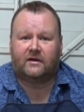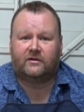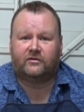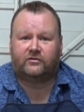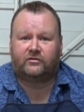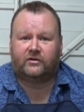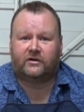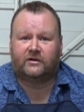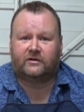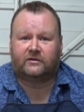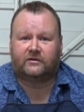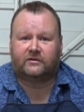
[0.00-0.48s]

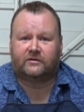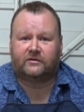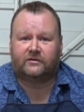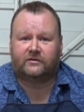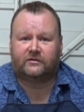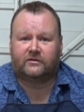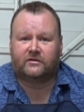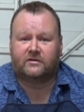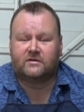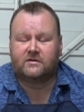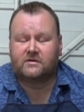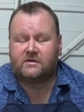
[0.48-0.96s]

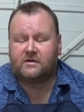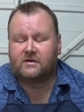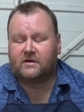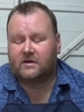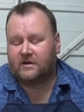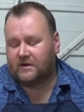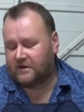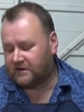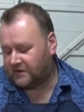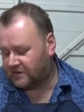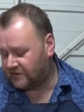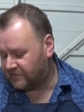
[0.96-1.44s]
drills.
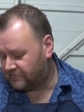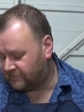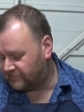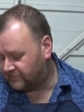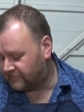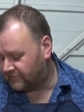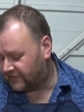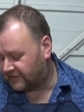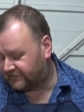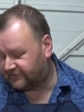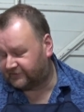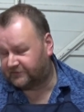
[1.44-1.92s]

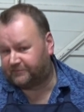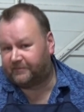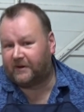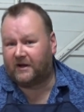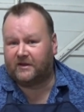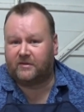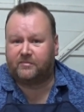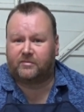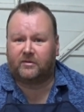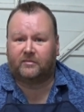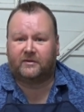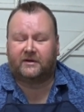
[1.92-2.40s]
I
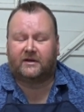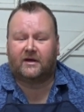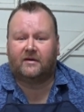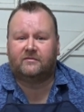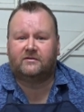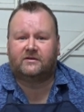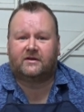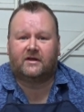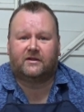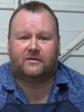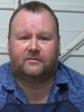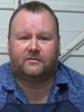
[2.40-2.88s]
suspect they probably came
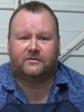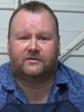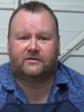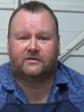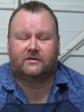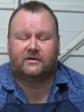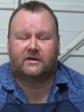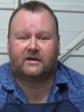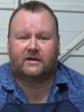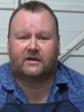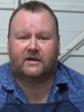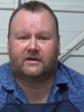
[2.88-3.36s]
together
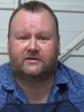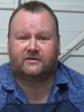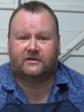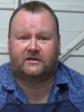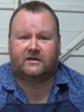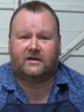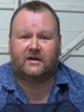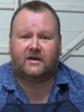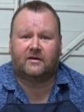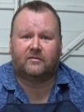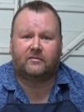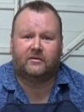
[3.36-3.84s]
as a
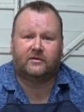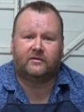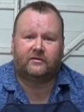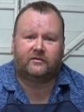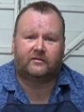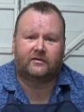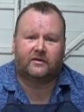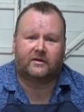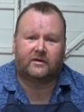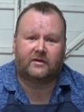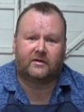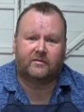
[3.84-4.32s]
kit
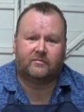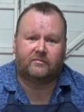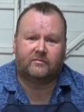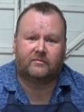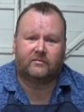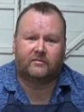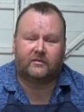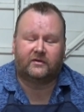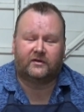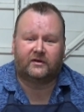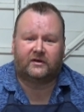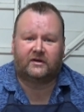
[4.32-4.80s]
with
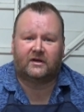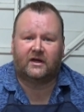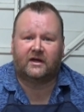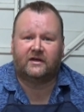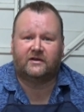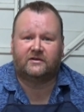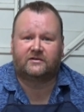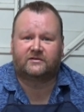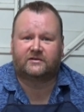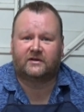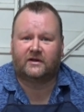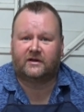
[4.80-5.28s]
a
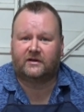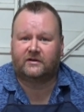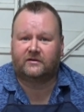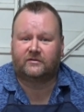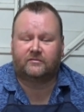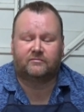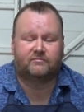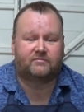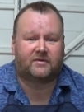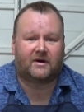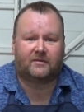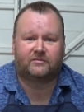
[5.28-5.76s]
case and
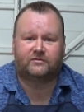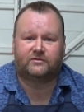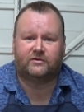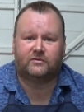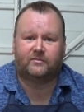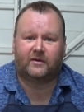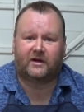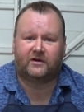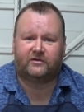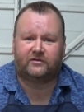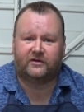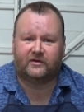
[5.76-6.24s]
perhaps 2
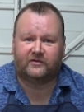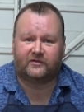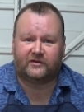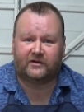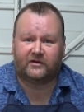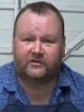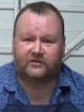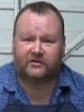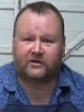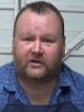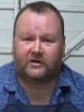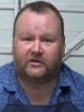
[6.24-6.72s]
batteries
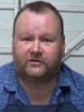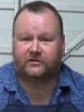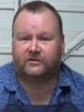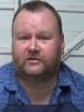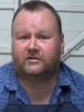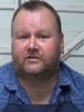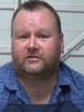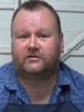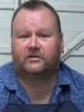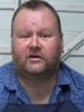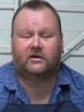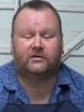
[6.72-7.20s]
and a charger.
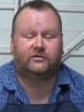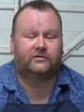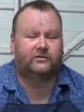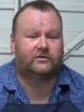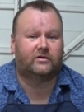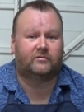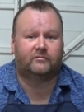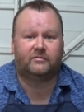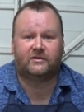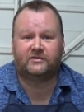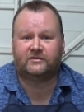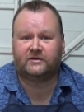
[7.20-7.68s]
The charger's
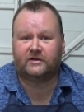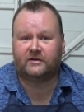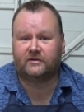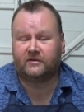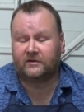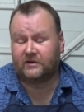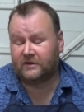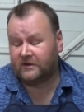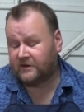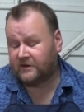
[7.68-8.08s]
gone missing.